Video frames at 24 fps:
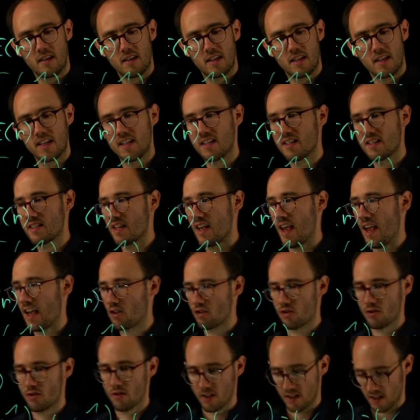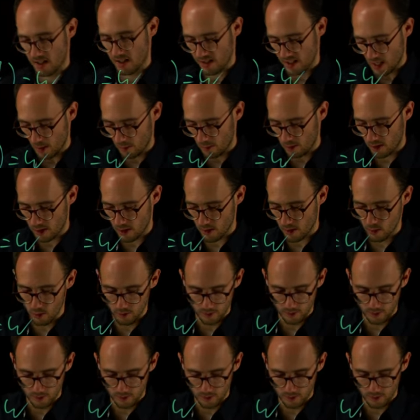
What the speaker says: is actually W,